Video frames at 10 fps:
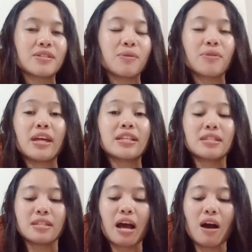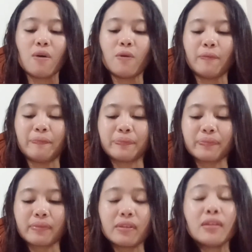So that's how
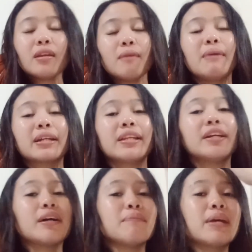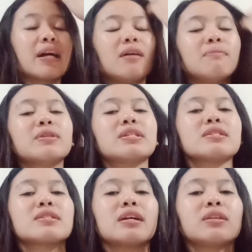bacteria become
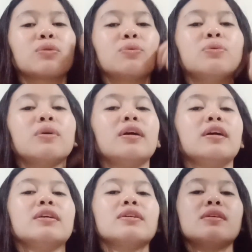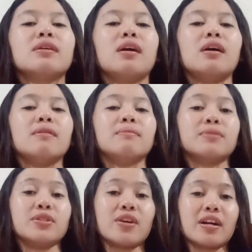resistant to
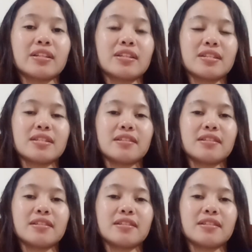drugs.